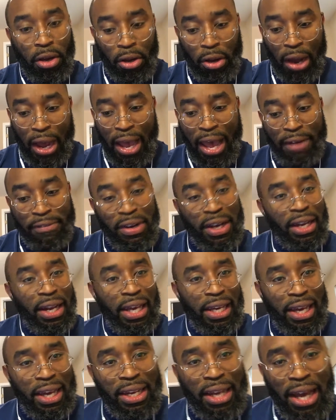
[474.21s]
I have
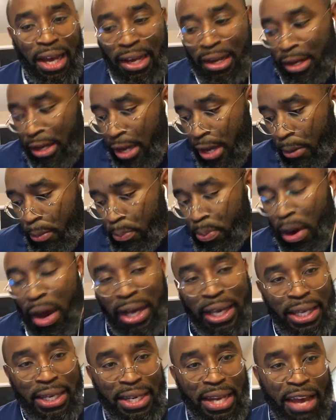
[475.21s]
a
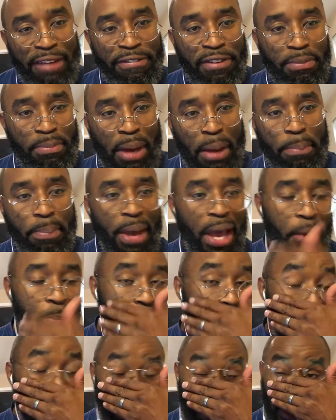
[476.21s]
pocket knife in my back
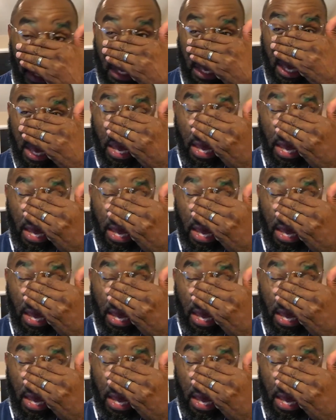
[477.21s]
pocket,